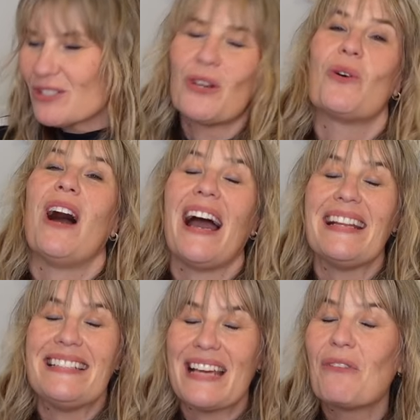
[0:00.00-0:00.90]
So
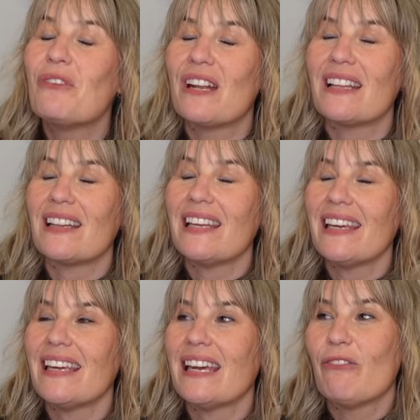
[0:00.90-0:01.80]
I
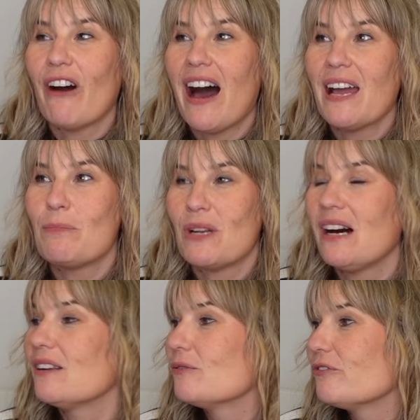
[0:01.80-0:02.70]
definitely, if I'm
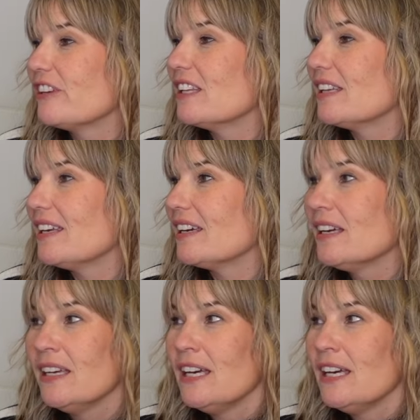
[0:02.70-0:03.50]
not feeling